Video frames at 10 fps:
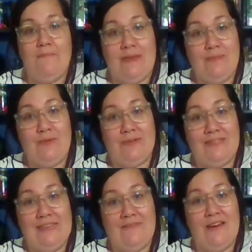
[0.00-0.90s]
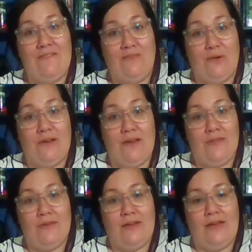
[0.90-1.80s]
Maybe we'll save that for
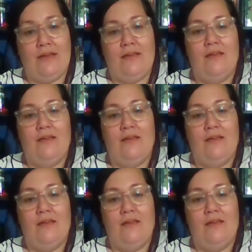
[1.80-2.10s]
another day.